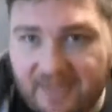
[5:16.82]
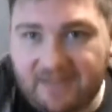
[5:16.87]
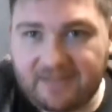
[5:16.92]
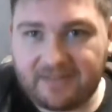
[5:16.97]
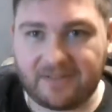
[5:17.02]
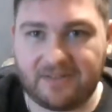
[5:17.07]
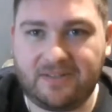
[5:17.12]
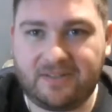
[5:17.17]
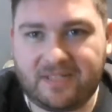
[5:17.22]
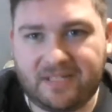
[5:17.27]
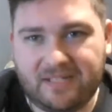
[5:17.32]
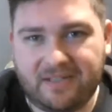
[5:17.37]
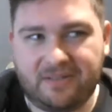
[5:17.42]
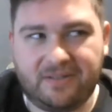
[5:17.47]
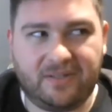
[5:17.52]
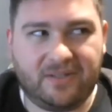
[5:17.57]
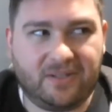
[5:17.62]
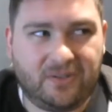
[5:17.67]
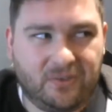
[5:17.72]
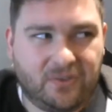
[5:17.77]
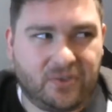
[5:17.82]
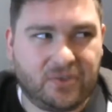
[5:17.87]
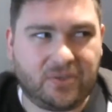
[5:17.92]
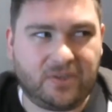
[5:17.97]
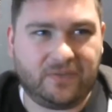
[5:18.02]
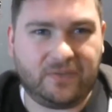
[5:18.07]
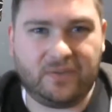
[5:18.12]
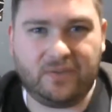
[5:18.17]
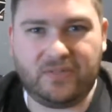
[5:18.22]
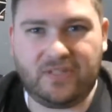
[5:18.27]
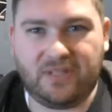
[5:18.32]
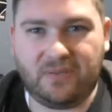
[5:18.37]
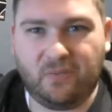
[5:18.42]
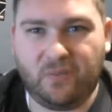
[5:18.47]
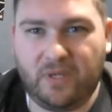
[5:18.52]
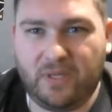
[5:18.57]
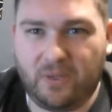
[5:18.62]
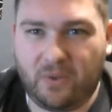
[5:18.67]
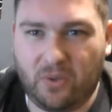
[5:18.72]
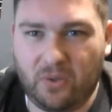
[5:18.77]
turns out you should have used him
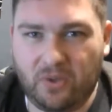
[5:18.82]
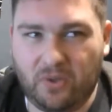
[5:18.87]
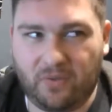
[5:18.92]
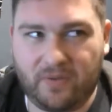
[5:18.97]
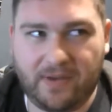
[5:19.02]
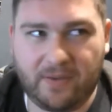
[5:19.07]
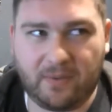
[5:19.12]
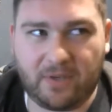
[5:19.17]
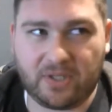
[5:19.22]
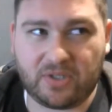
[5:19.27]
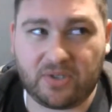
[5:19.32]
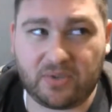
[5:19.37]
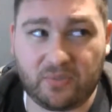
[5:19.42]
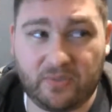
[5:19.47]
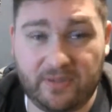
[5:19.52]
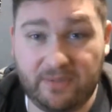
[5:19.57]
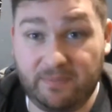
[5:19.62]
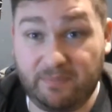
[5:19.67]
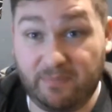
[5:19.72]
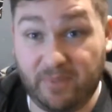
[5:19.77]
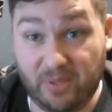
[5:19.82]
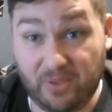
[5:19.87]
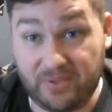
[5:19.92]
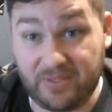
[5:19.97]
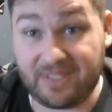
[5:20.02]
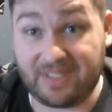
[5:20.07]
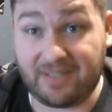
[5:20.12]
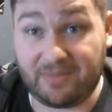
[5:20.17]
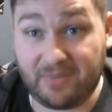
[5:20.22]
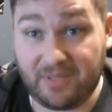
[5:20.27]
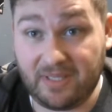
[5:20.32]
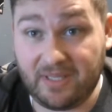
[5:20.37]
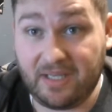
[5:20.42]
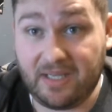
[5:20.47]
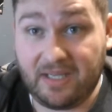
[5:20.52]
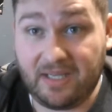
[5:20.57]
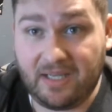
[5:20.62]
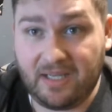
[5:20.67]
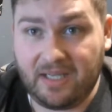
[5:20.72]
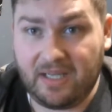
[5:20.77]
when all your ride watches went burned up.
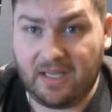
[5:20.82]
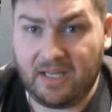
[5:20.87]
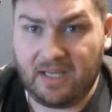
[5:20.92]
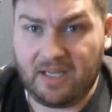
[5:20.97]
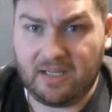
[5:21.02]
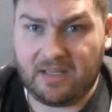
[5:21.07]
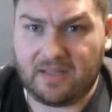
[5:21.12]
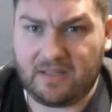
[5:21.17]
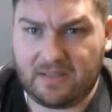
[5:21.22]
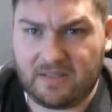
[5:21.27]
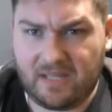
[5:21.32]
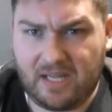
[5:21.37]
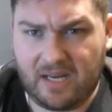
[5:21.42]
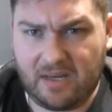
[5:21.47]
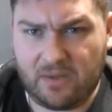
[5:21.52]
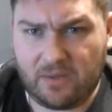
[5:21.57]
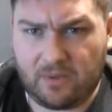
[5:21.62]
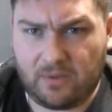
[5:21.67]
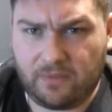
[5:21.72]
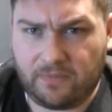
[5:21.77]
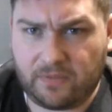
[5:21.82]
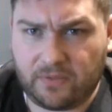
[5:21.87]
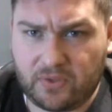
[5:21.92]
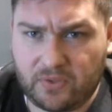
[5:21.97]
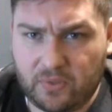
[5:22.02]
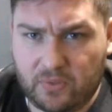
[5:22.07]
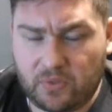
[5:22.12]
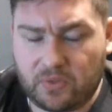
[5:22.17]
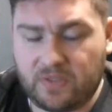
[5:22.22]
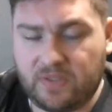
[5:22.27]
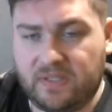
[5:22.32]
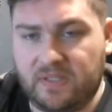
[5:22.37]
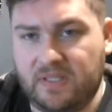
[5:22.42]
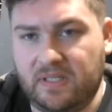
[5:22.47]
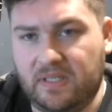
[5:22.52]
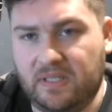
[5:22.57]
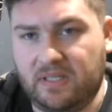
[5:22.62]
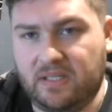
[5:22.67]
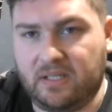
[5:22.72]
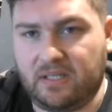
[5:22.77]
Because the end goal for Swartz
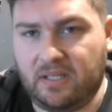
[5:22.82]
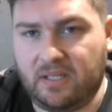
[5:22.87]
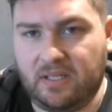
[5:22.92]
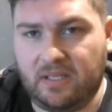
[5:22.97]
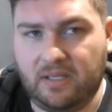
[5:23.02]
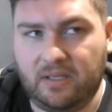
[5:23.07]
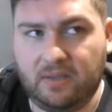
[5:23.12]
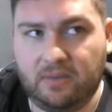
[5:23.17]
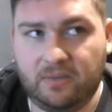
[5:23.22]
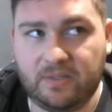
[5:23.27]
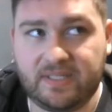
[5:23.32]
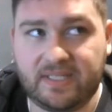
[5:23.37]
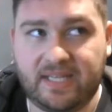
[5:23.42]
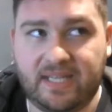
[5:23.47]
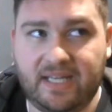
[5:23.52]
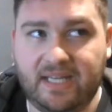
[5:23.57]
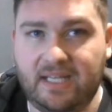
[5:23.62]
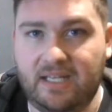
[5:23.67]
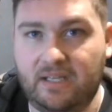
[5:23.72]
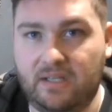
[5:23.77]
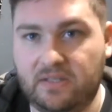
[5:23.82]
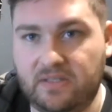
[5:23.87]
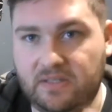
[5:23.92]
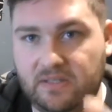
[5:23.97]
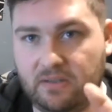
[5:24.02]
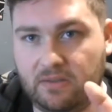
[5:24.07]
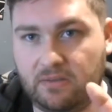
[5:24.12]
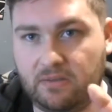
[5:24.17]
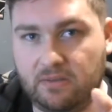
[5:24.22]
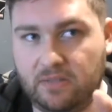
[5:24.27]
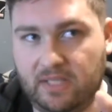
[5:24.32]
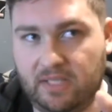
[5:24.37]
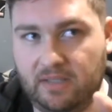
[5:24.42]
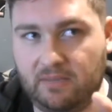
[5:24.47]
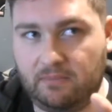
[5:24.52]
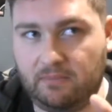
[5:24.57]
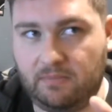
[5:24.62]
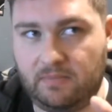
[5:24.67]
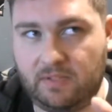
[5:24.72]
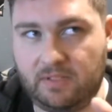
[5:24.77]
was that he
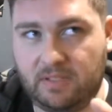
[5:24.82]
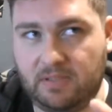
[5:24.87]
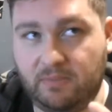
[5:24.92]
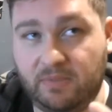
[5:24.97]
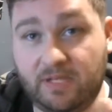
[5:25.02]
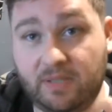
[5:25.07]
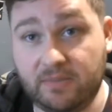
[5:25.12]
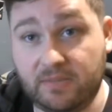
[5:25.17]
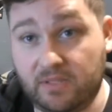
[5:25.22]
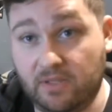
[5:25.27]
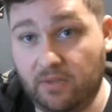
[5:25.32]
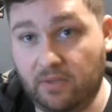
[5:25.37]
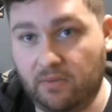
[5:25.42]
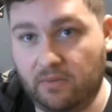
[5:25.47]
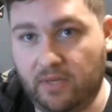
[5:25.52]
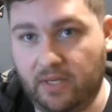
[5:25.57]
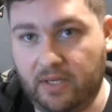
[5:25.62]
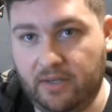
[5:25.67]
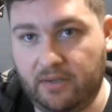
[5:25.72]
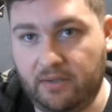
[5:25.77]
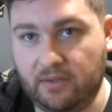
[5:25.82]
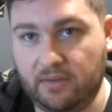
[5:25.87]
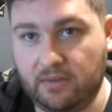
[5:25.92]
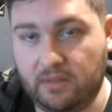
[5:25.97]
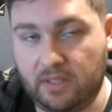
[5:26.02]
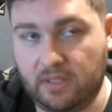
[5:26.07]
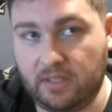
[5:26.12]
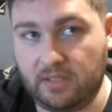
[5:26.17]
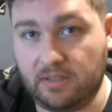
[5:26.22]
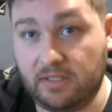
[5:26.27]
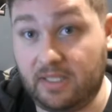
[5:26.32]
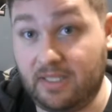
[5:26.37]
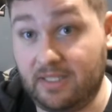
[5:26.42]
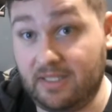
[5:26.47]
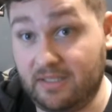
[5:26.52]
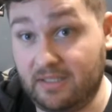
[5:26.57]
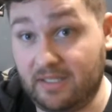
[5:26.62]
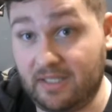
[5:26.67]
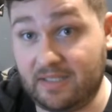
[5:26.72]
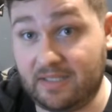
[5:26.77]
becomes another rider, in
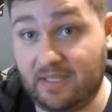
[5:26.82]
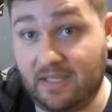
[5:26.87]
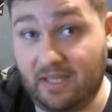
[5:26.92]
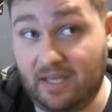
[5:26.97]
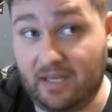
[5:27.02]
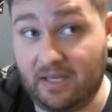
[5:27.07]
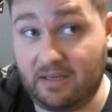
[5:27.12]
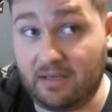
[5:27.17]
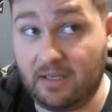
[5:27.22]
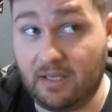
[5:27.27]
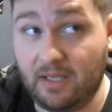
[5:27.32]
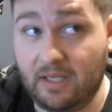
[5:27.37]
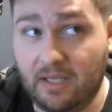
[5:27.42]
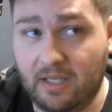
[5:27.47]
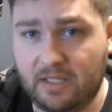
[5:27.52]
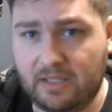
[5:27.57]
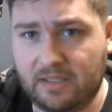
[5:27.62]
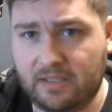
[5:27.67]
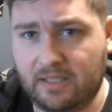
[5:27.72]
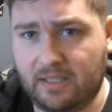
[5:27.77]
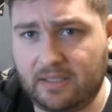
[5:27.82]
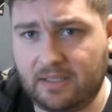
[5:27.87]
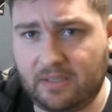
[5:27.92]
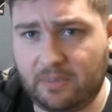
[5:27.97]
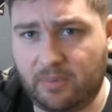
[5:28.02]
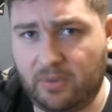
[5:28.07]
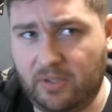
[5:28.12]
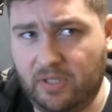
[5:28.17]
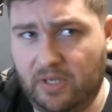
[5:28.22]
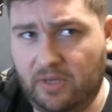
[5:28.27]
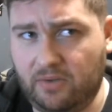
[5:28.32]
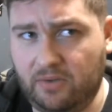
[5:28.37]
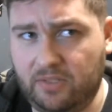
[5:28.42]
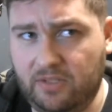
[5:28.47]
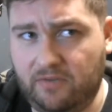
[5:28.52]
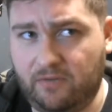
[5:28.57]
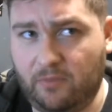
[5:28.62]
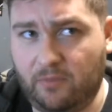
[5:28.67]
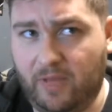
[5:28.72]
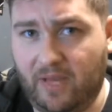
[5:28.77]
this case Decade, sucks up all the energy
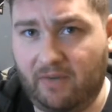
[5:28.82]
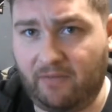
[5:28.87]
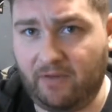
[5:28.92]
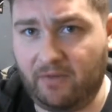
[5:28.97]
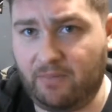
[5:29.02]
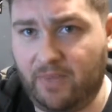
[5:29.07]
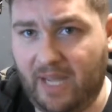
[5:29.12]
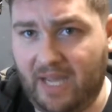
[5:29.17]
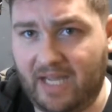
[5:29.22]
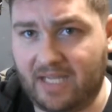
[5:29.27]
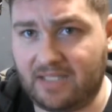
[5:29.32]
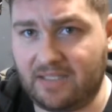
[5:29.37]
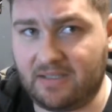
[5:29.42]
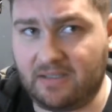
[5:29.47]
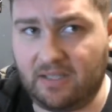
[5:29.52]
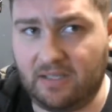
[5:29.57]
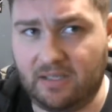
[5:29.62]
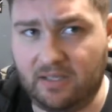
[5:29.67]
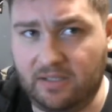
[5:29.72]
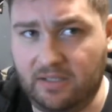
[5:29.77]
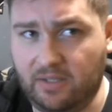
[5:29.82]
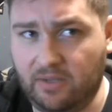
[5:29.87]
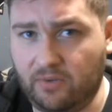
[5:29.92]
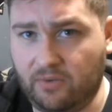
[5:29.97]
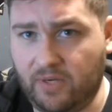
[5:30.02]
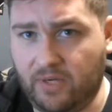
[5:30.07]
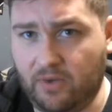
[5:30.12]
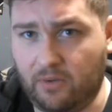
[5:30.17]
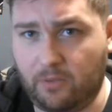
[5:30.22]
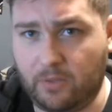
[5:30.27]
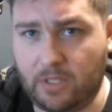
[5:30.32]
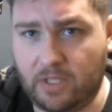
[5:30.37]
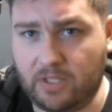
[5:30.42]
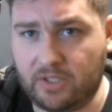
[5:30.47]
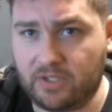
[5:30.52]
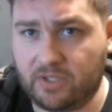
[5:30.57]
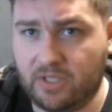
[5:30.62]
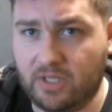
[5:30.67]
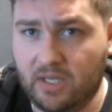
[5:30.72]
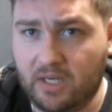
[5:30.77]
from every past another rider
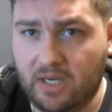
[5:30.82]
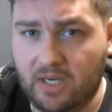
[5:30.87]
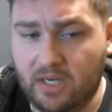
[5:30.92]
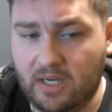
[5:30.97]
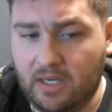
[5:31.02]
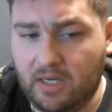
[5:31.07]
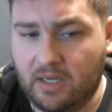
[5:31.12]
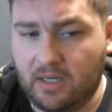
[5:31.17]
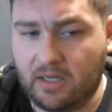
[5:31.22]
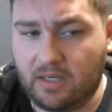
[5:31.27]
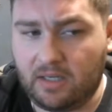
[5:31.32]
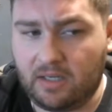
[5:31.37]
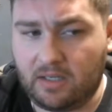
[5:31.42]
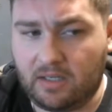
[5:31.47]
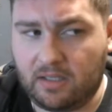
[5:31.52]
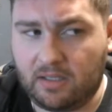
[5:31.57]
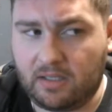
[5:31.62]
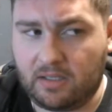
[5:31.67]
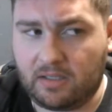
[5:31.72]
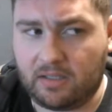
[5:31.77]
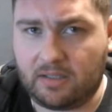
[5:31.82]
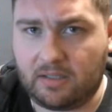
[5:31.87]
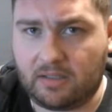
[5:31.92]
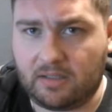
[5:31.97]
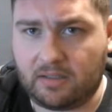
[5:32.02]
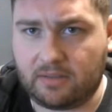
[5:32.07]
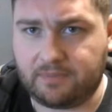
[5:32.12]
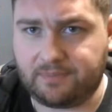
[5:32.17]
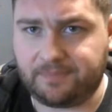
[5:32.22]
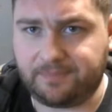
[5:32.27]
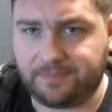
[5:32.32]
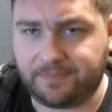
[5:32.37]
watch Sogo